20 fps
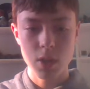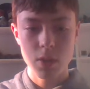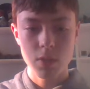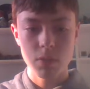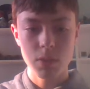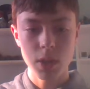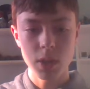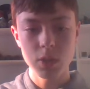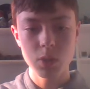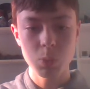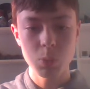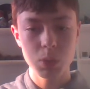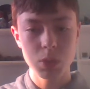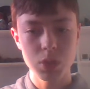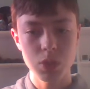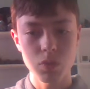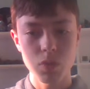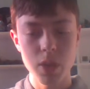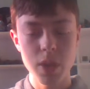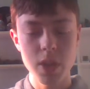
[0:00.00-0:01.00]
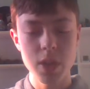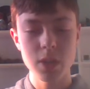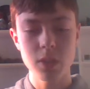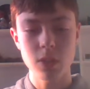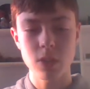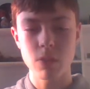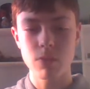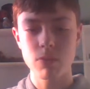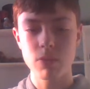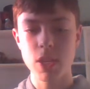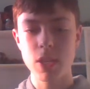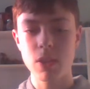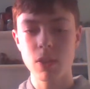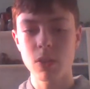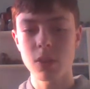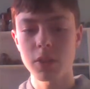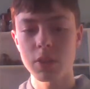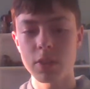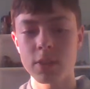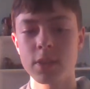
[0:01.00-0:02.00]
France was the reason of
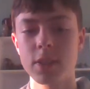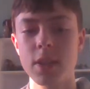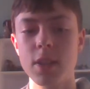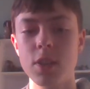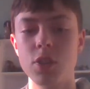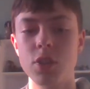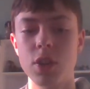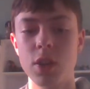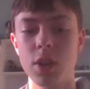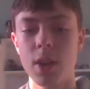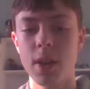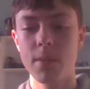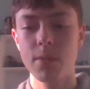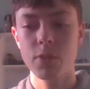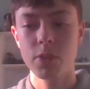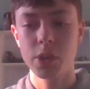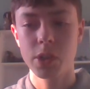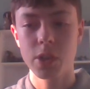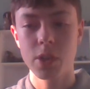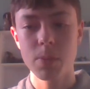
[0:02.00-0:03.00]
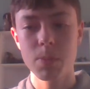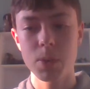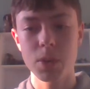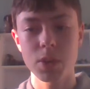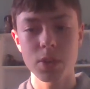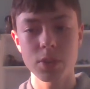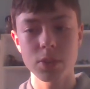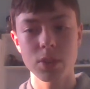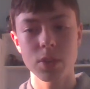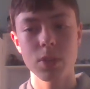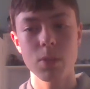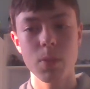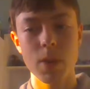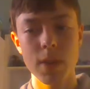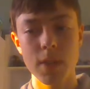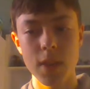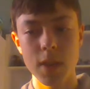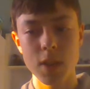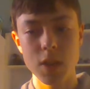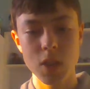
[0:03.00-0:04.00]
decolonization in Africa because of the way
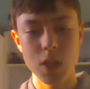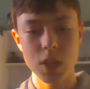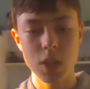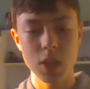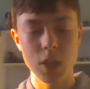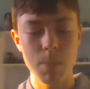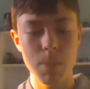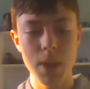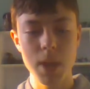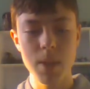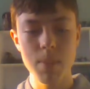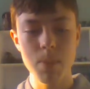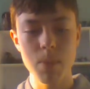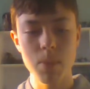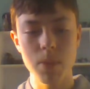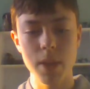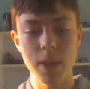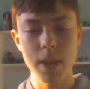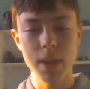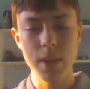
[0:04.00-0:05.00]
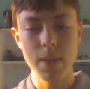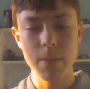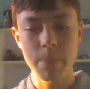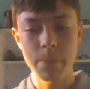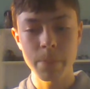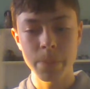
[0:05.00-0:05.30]
they treated the people there.